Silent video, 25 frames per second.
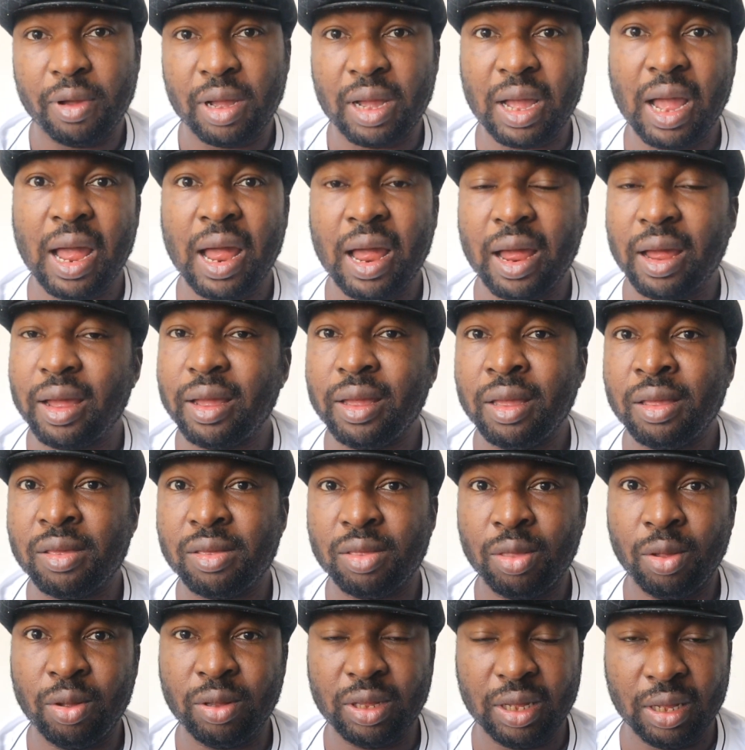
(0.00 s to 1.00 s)
Car
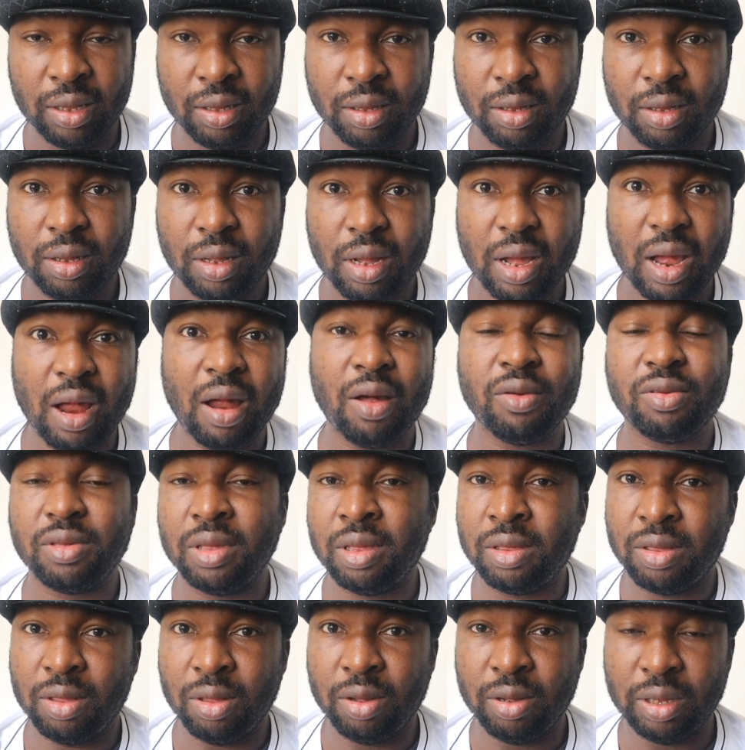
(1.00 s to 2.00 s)
is nothing, house
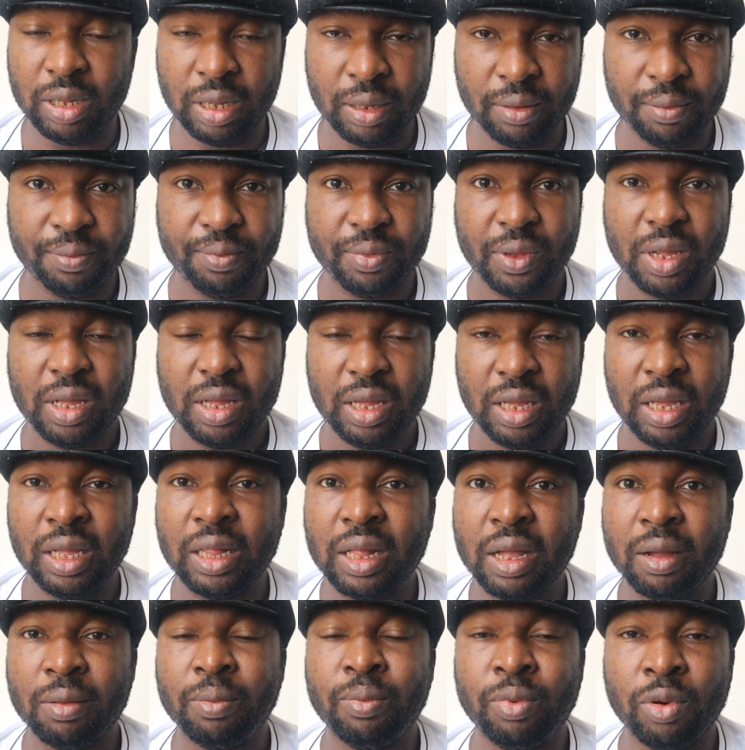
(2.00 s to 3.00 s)
is nothing.
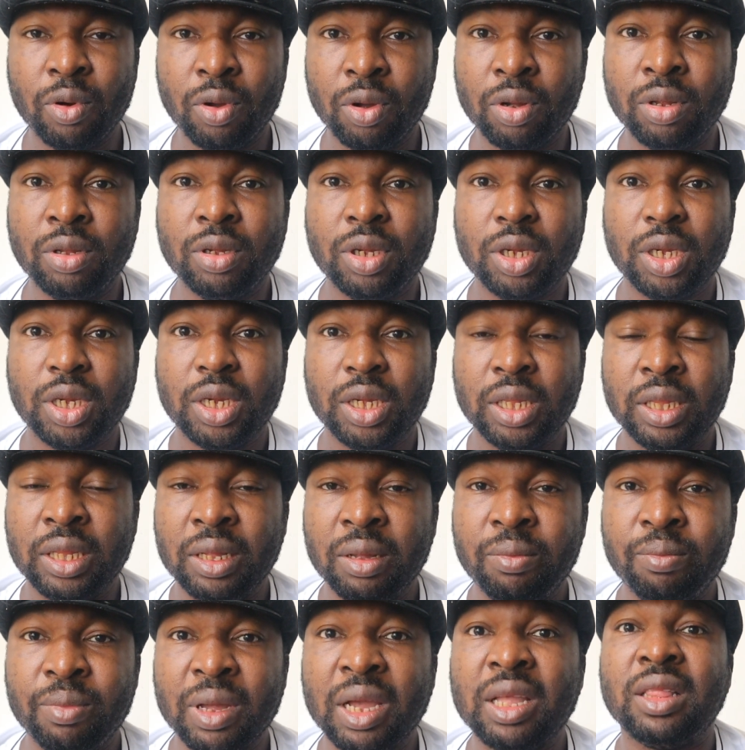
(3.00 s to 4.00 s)
In abroad,
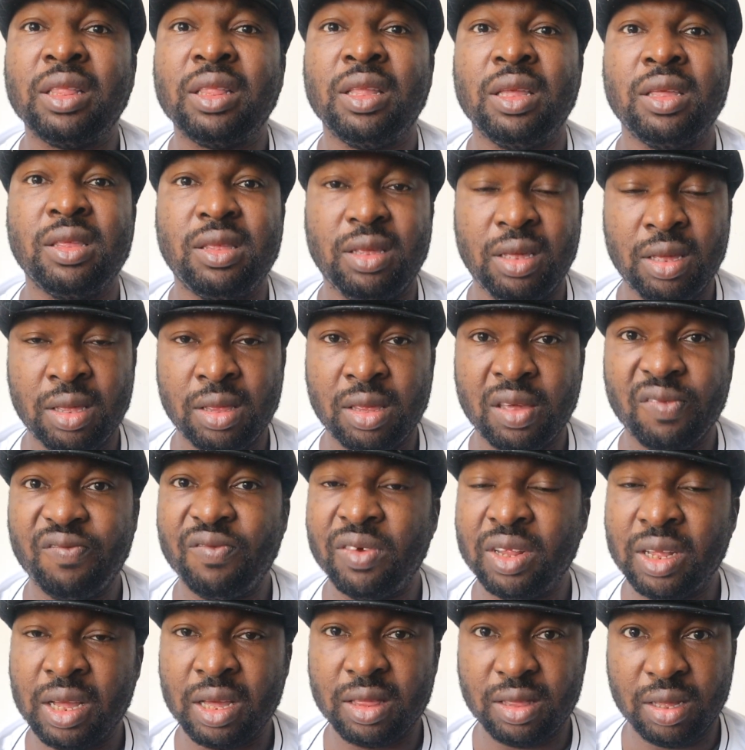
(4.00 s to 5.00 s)
they make things easy
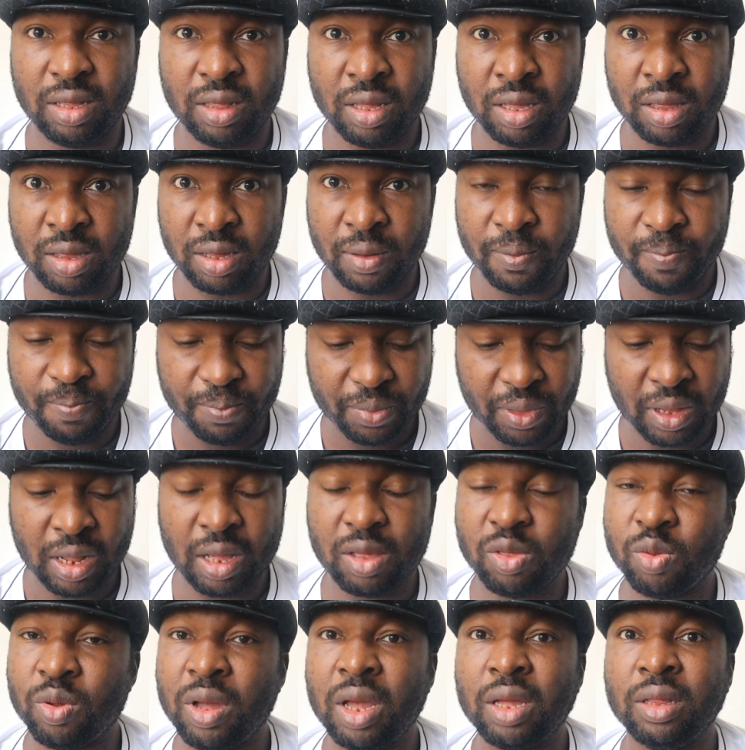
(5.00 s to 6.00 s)
for their citizens.
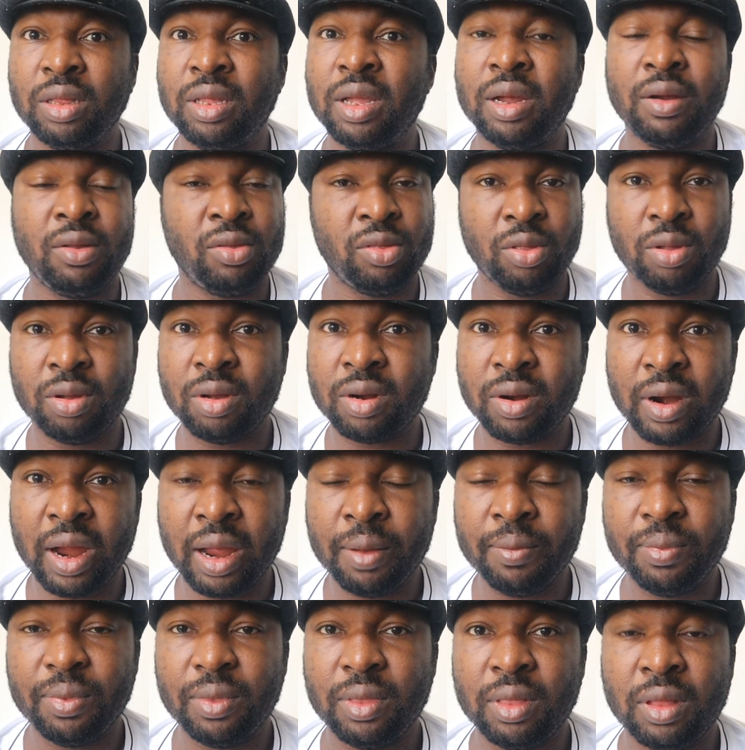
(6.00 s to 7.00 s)
That's why there is no
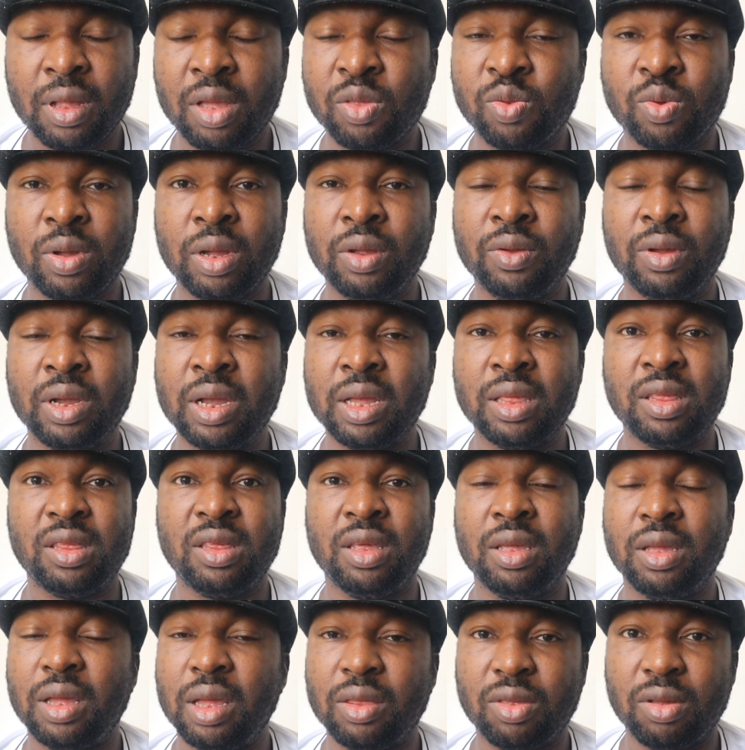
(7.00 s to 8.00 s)
crime. That's why you can
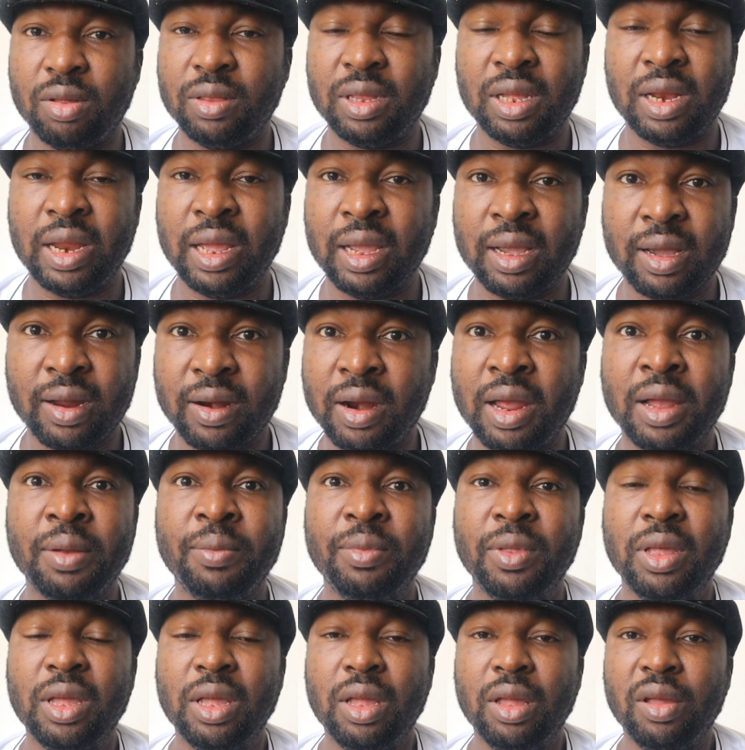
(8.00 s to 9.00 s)
see something like
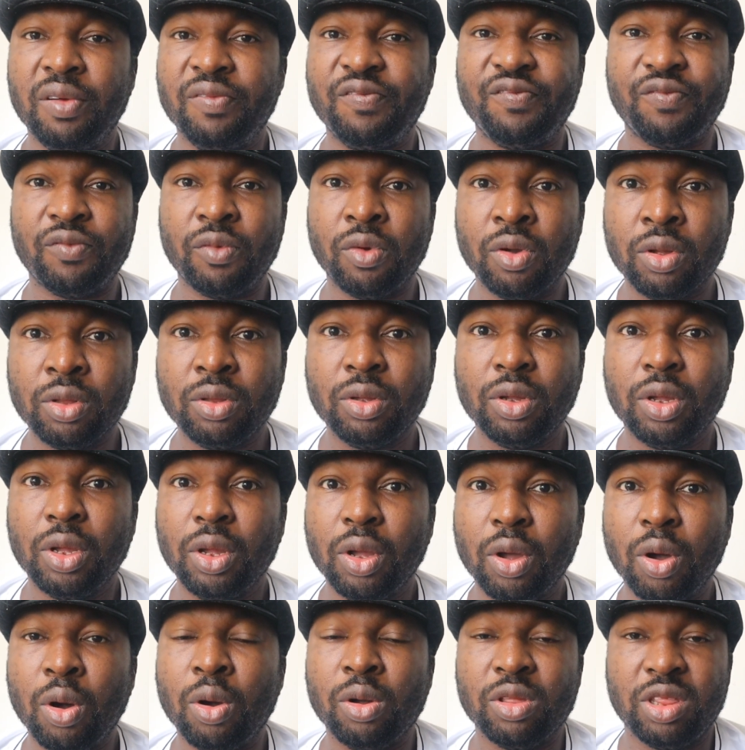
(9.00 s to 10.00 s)
crime, fraud,
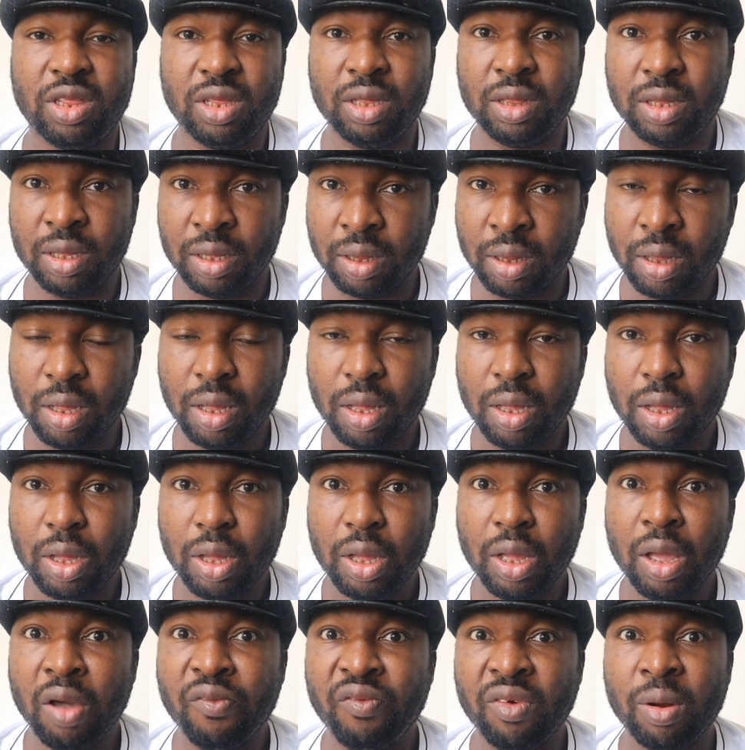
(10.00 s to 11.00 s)
or cheating.
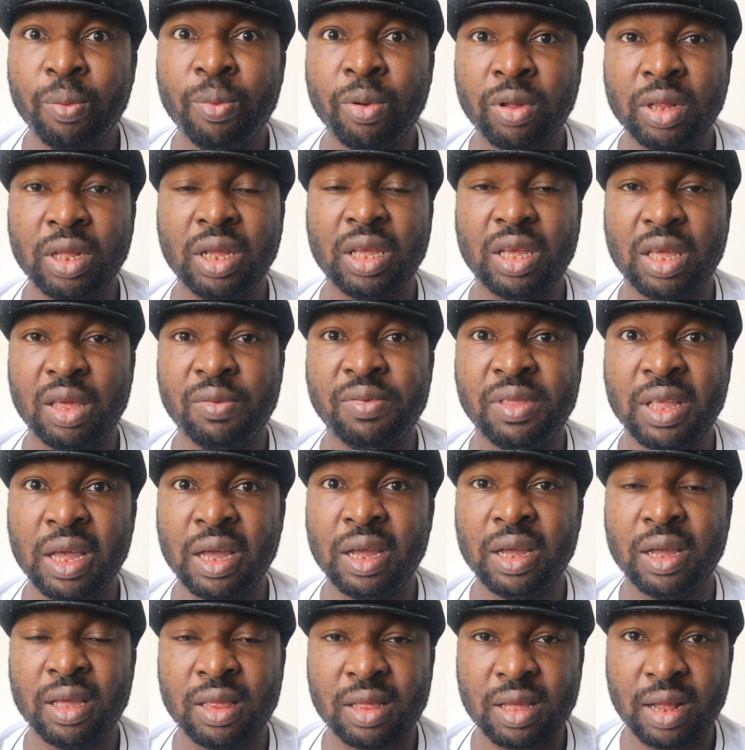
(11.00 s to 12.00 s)
Everybody keeps their
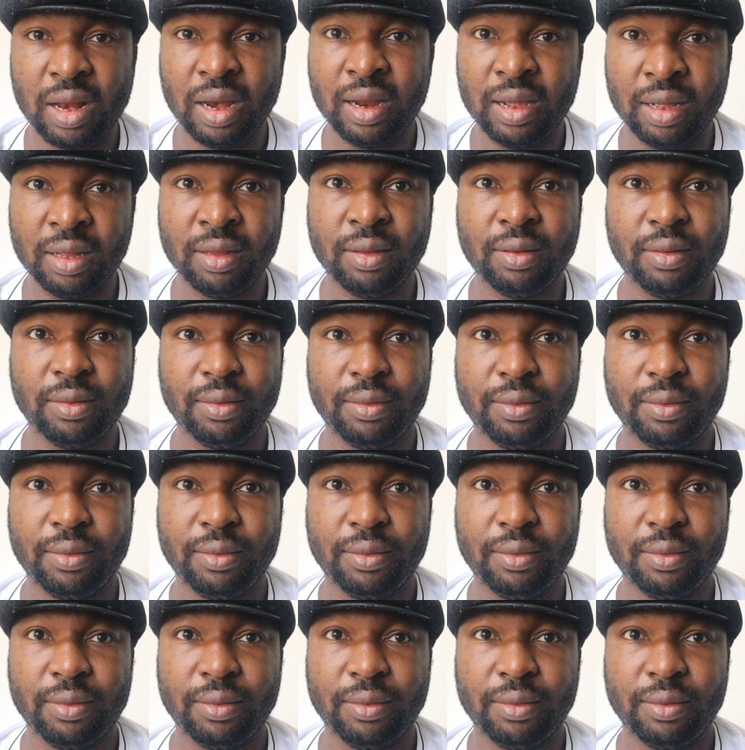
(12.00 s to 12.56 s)
hands clean.